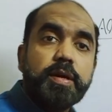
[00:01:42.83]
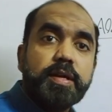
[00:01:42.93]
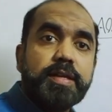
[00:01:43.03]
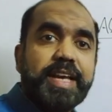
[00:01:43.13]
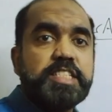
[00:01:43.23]

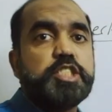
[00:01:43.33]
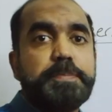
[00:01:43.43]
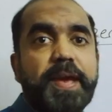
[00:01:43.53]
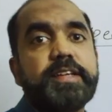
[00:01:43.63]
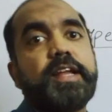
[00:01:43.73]
can
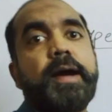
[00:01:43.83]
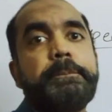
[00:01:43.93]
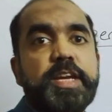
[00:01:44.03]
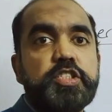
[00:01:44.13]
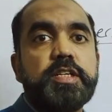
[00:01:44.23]
suspect a
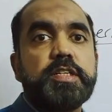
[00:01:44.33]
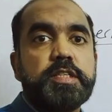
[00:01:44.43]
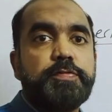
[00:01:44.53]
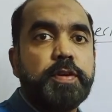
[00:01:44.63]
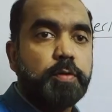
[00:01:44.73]
patient
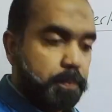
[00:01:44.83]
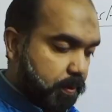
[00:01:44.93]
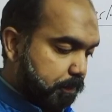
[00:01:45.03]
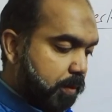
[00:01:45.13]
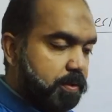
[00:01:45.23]
suffering from
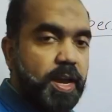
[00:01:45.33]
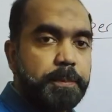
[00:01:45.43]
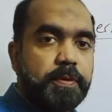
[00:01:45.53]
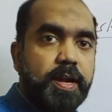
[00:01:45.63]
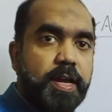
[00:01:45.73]
primary
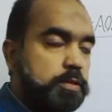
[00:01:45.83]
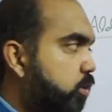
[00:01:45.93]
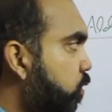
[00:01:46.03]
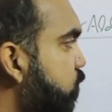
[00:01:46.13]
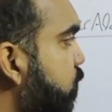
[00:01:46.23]

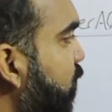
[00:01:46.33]
hyperaldosteronism,